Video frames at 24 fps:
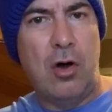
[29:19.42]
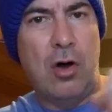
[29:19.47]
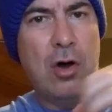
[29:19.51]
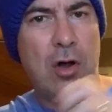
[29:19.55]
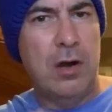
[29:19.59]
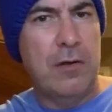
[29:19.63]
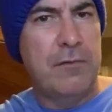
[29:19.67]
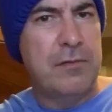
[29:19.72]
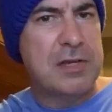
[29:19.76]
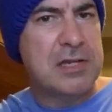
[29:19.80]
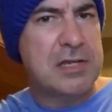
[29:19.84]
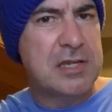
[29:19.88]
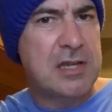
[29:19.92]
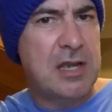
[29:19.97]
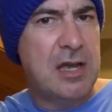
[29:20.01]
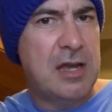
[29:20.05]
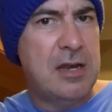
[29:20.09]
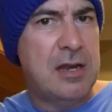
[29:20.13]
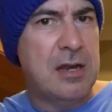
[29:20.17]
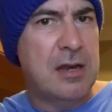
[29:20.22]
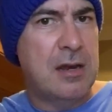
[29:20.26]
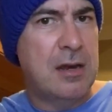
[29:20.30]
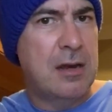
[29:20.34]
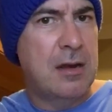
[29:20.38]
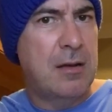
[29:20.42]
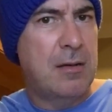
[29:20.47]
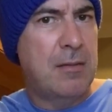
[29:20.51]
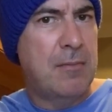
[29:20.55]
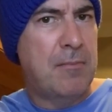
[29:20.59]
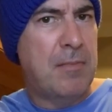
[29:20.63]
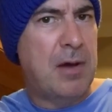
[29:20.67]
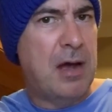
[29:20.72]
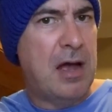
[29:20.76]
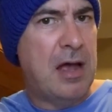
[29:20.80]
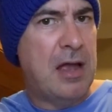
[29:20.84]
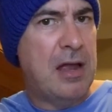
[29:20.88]
all of a sudden,
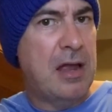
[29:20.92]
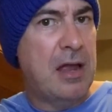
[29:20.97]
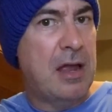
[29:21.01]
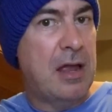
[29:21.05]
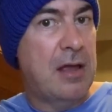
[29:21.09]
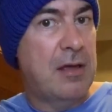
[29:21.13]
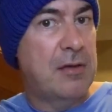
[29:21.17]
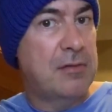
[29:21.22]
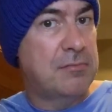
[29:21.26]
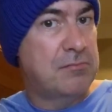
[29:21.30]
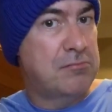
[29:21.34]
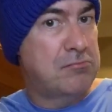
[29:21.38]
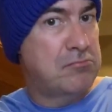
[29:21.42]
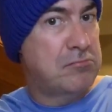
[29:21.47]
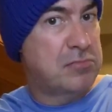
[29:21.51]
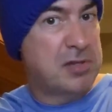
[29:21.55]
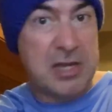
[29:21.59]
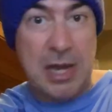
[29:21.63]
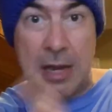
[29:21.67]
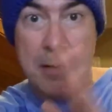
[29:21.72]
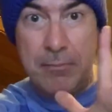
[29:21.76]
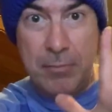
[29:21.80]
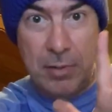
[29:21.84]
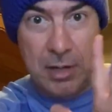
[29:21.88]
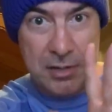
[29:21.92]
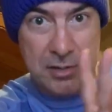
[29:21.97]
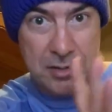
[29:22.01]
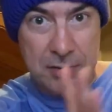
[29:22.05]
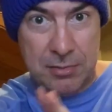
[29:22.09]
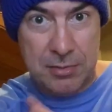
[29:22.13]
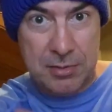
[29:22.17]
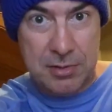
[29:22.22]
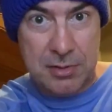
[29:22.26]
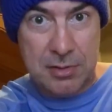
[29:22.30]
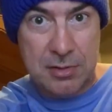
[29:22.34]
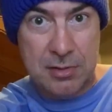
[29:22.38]
my same
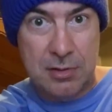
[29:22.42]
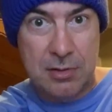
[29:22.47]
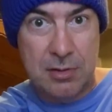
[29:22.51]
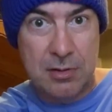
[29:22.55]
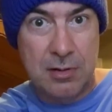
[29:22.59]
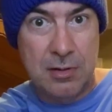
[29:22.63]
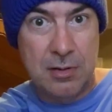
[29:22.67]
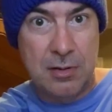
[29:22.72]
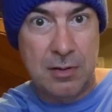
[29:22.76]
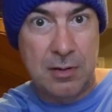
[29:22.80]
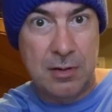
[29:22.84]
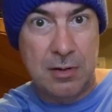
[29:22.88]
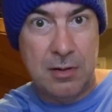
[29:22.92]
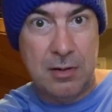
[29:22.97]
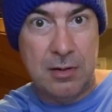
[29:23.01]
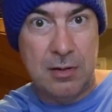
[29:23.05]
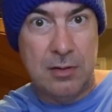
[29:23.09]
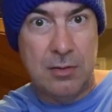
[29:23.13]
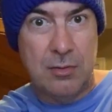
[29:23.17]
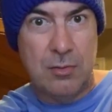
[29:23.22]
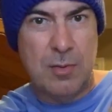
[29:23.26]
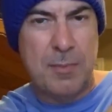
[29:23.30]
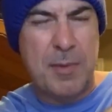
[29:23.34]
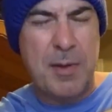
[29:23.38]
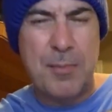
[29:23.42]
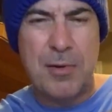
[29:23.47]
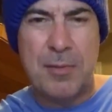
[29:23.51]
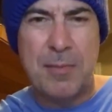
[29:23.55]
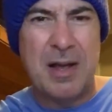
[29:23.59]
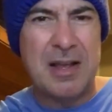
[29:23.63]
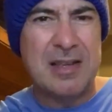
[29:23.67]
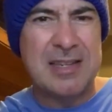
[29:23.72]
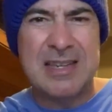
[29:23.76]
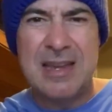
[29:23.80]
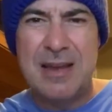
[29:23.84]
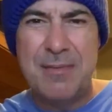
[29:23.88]
muscles, remember,
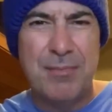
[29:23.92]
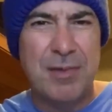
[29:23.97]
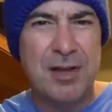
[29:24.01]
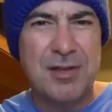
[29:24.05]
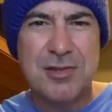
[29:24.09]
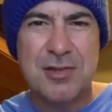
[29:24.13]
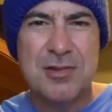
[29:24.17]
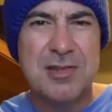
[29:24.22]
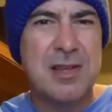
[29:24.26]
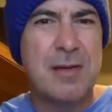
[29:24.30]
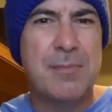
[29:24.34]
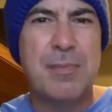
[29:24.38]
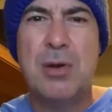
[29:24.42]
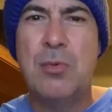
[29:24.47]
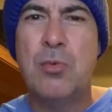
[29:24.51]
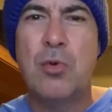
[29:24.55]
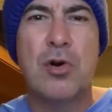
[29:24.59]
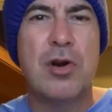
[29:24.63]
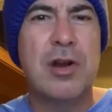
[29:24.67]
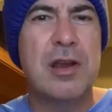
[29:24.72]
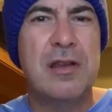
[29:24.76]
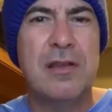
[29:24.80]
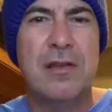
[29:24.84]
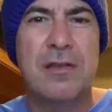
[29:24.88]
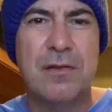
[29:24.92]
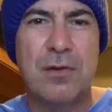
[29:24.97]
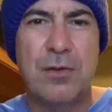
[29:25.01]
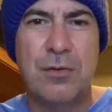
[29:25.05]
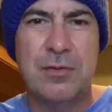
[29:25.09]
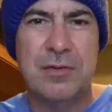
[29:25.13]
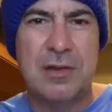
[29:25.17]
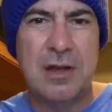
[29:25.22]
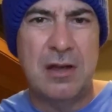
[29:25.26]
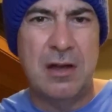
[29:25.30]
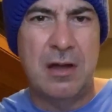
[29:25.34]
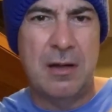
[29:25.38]
my same muscles have been working this
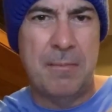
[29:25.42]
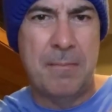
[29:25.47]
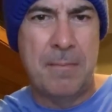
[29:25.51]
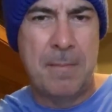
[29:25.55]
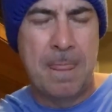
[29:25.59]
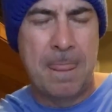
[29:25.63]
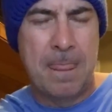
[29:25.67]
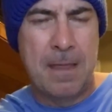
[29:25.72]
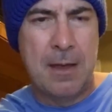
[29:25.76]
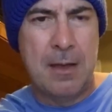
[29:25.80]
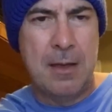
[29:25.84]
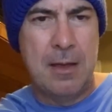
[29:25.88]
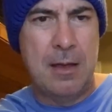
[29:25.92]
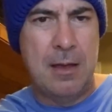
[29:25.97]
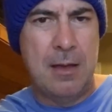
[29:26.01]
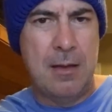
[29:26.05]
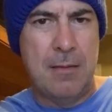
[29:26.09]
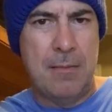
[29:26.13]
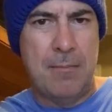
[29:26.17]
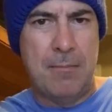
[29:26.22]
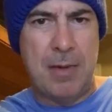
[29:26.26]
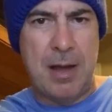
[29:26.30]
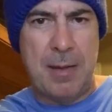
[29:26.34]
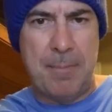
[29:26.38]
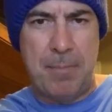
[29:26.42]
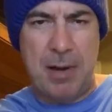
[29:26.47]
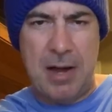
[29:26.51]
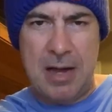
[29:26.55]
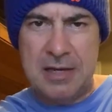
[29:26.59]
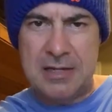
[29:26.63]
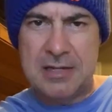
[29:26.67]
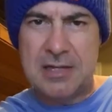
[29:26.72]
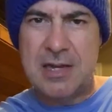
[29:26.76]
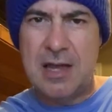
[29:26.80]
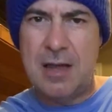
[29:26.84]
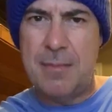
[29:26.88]
whole time. My
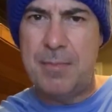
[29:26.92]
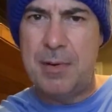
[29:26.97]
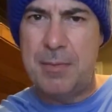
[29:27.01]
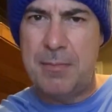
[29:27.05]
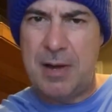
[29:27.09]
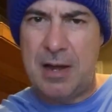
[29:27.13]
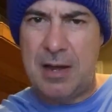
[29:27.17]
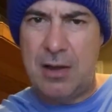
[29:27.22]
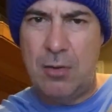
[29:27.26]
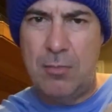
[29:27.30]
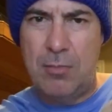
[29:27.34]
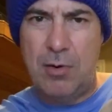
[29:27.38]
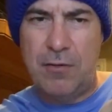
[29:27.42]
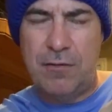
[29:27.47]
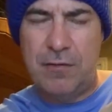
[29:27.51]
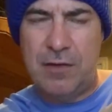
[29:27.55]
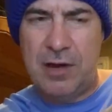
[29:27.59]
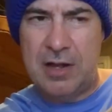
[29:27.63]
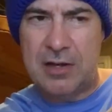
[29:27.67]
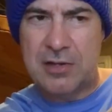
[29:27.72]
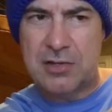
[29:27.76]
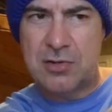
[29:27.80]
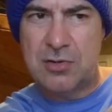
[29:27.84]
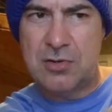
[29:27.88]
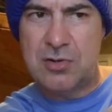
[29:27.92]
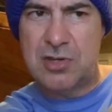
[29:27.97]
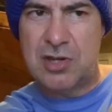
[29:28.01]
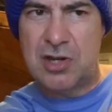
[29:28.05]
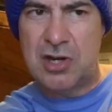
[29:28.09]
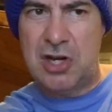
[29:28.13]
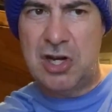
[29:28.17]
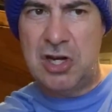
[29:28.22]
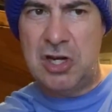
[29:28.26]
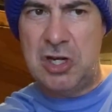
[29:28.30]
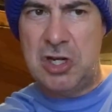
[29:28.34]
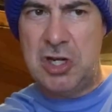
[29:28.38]
bicep and my elbow flexors are
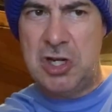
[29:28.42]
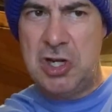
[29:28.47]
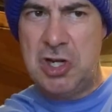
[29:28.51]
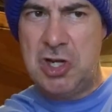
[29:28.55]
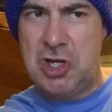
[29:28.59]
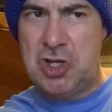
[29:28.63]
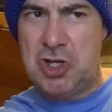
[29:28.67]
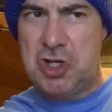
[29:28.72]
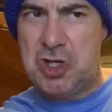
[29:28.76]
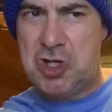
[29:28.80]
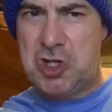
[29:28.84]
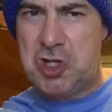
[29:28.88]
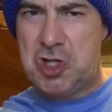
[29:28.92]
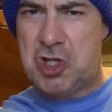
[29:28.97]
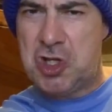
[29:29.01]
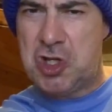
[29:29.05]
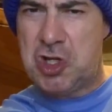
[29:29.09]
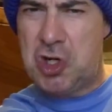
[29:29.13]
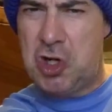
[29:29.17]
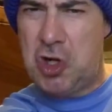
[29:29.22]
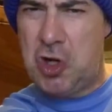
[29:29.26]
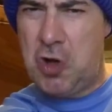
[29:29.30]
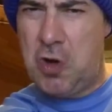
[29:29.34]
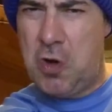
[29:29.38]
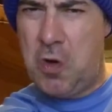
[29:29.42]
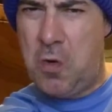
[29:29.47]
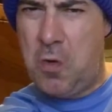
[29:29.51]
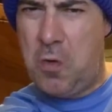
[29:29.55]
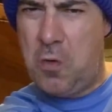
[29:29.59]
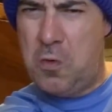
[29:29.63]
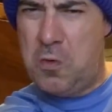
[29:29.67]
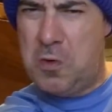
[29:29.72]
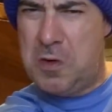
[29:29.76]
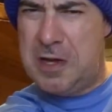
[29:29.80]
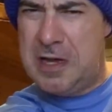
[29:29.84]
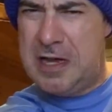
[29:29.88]
going to
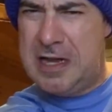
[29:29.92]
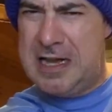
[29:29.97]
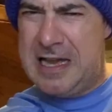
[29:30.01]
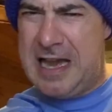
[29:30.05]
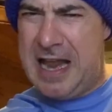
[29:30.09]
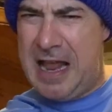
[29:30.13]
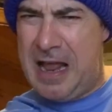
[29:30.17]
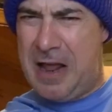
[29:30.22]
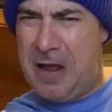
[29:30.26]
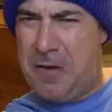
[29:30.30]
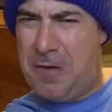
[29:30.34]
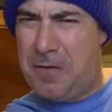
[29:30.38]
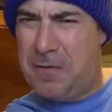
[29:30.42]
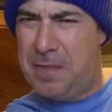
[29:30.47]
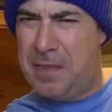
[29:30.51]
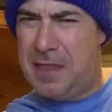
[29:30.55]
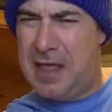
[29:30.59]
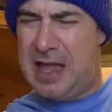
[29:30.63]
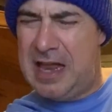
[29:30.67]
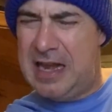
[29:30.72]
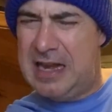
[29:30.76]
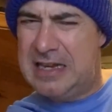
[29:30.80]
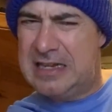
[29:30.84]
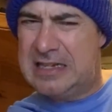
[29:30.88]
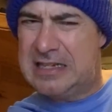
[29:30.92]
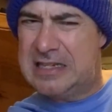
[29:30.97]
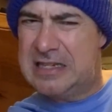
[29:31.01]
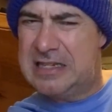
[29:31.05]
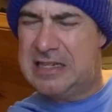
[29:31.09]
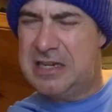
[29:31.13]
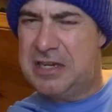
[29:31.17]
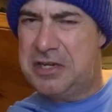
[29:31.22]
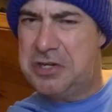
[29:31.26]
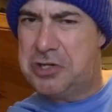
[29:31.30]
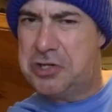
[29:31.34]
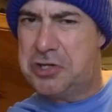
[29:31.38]
slow down that
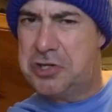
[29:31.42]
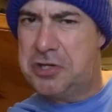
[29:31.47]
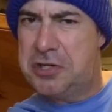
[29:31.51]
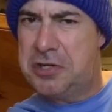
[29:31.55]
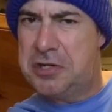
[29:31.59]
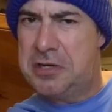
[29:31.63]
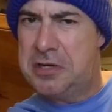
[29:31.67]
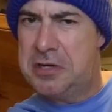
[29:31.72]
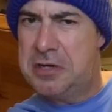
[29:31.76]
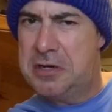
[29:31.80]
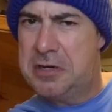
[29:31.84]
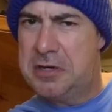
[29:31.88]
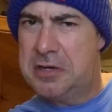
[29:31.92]
extension